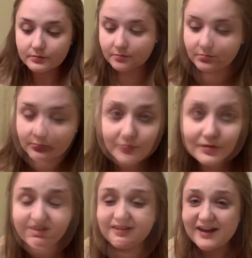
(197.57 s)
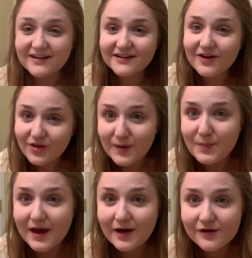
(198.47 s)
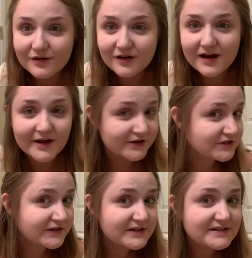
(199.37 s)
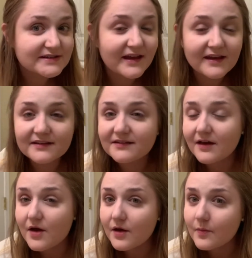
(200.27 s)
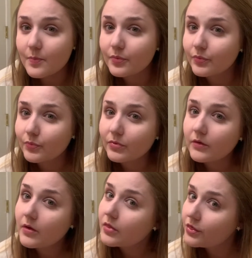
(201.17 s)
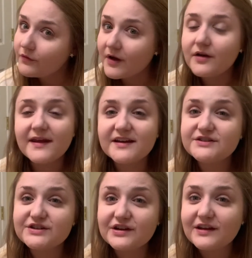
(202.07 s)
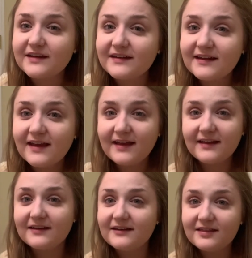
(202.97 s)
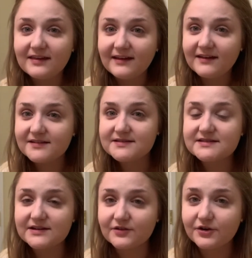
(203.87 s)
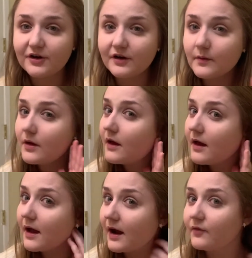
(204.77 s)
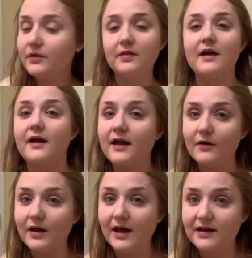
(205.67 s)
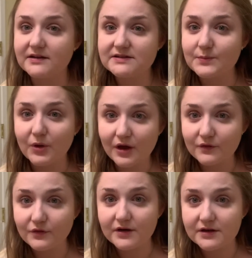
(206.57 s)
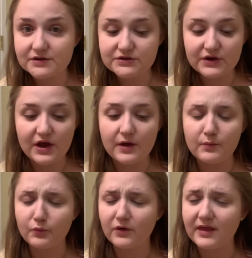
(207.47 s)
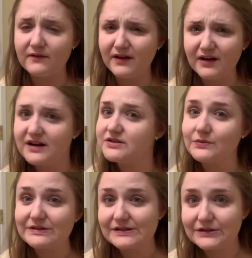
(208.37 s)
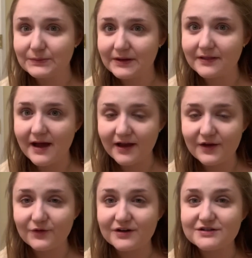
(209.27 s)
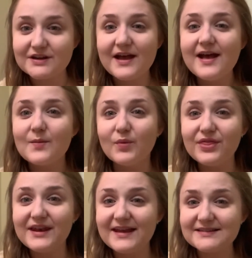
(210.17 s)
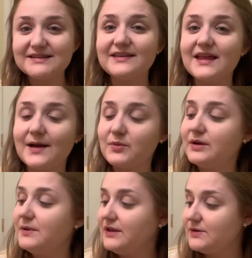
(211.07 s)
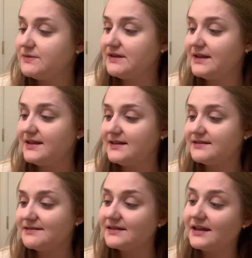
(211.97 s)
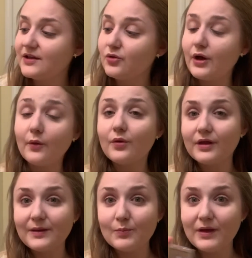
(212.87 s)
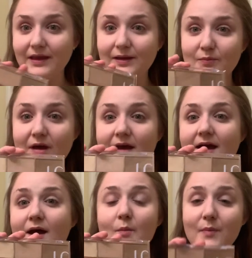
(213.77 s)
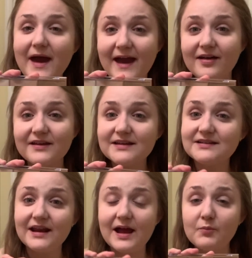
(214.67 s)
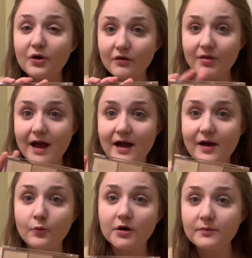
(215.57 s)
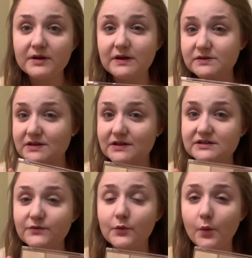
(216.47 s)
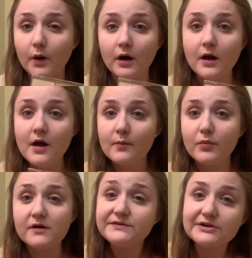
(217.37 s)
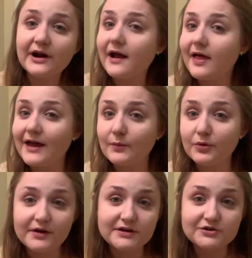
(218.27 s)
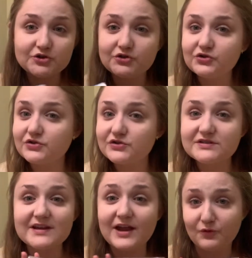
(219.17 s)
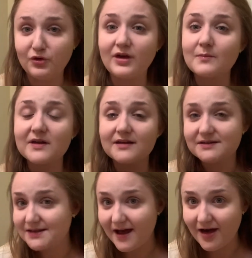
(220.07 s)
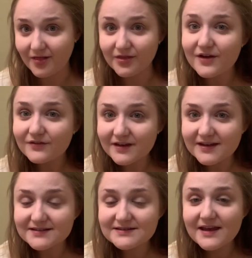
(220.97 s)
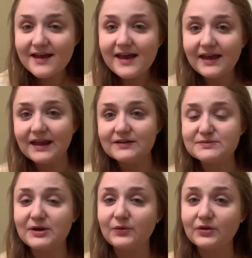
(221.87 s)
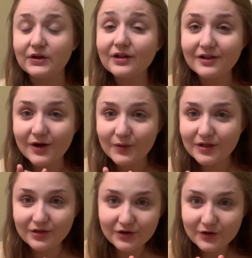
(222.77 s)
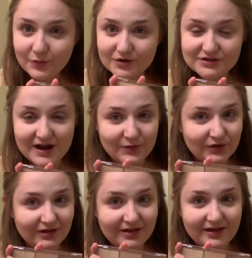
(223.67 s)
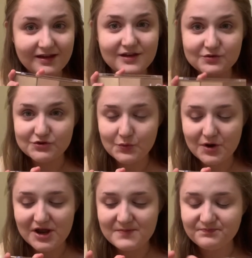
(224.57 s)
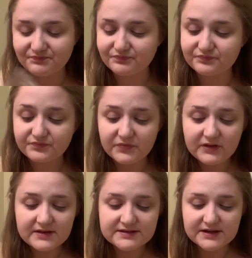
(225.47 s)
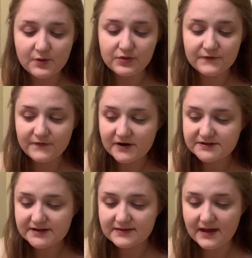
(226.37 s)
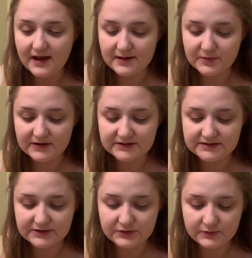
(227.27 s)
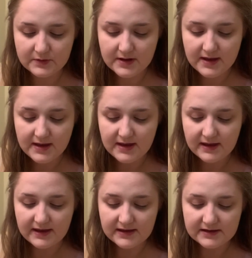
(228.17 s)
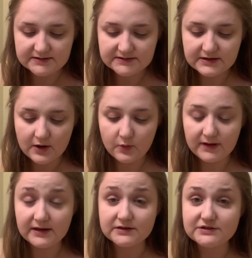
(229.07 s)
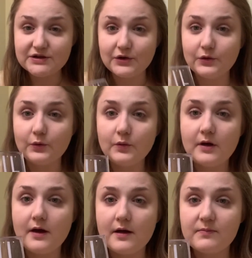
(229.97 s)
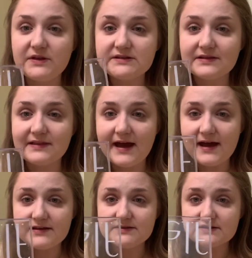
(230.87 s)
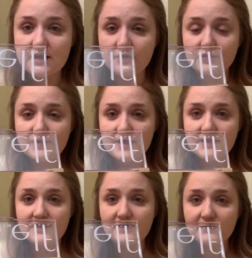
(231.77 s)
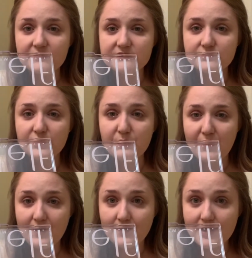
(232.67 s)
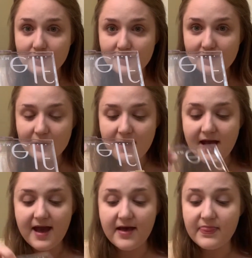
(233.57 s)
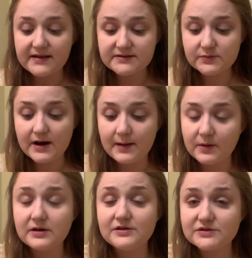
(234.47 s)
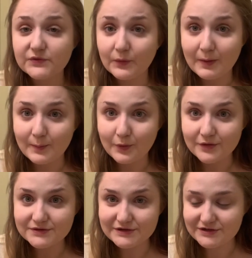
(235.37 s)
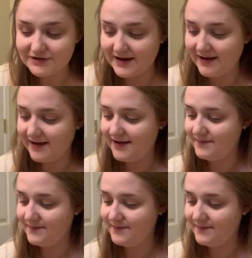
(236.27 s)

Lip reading: Now I really liked how that powder actually set the foundation and the concealer. I really like how it added some coverage where that foundation was a little bit light coverage. But the next thing that I'm going to be using is the Glow Gleam Beam palette. And I'm not going to lie, we're going to be using this for bronzer, highlighter, blush, just everything because I love it. It gives me a really glowy look, which I really enjoy. So the first thing that I'm going to do is go into this last color right here, this really brown color, and that's what I'm going to use for my bronzer today.